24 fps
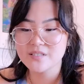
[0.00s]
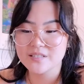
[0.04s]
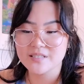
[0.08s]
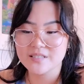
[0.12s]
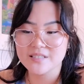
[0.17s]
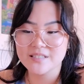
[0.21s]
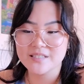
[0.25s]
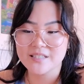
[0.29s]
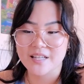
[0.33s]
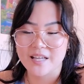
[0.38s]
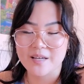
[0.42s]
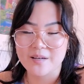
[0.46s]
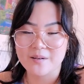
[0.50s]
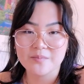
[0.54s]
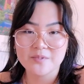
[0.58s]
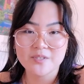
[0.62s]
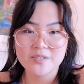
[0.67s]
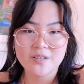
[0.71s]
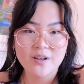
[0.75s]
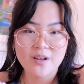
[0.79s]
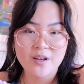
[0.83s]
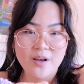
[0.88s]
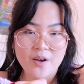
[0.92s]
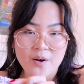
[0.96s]
and
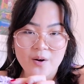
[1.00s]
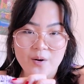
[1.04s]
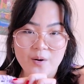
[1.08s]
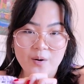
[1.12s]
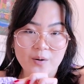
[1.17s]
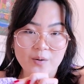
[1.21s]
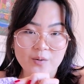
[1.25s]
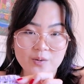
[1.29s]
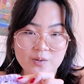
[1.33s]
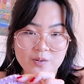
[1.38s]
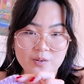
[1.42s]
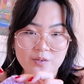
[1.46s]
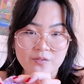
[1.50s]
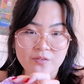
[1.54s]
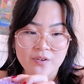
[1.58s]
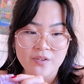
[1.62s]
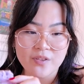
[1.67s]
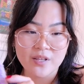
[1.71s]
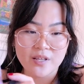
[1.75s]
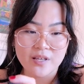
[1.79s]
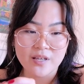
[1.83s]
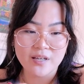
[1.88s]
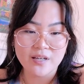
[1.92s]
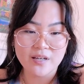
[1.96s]
steamed all of
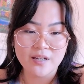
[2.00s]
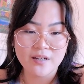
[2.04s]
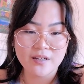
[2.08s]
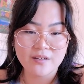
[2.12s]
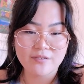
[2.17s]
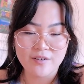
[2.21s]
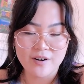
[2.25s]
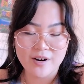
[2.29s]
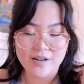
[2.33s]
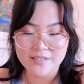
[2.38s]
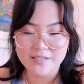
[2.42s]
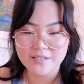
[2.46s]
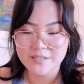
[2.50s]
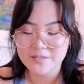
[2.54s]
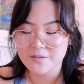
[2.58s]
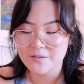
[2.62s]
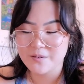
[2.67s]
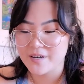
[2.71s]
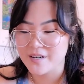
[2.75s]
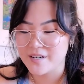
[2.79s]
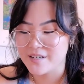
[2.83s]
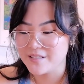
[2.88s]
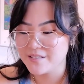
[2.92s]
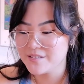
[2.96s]
the granny
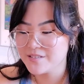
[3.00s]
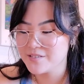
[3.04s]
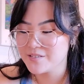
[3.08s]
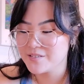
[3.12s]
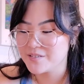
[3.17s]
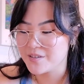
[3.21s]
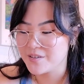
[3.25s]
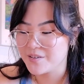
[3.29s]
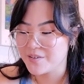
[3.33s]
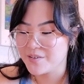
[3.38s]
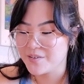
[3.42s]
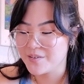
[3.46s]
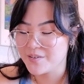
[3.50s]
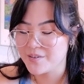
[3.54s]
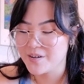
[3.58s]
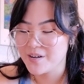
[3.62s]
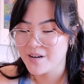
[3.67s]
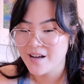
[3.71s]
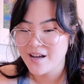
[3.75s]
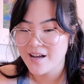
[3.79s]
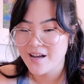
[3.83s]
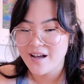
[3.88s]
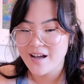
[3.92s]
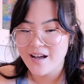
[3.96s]
squares, so
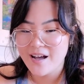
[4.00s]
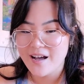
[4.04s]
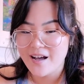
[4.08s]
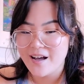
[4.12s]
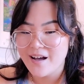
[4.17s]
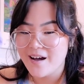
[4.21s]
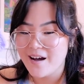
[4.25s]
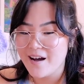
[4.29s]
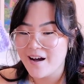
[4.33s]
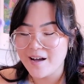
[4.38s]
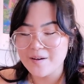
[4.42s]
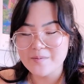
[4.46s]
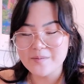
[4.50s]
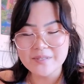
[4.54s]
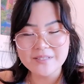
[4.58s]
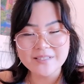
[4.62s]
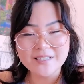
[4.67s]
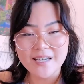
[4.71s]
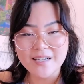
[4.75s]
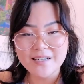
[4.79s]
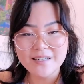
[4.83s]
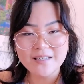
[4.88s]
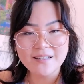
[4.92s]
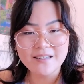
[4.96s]
I'm
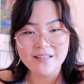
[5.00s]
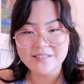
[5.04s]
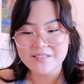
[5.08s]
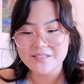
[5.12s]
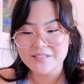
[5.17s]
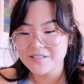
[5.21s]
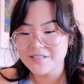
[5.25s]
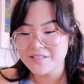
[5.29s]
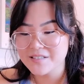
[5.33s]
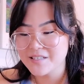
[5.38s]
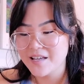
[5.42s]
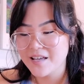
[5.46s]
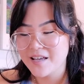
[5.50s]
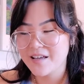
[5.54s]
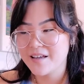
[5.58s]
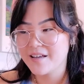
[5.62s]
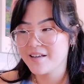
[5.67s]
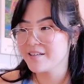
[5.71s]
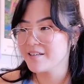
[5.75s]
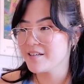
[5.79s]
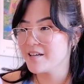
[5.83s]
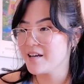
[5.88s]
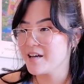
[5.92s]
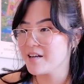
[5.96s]
excited. Let's just
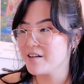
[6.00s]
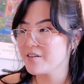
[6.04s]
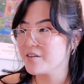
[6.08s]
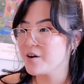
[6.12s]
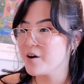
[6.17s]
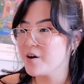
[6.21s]
get it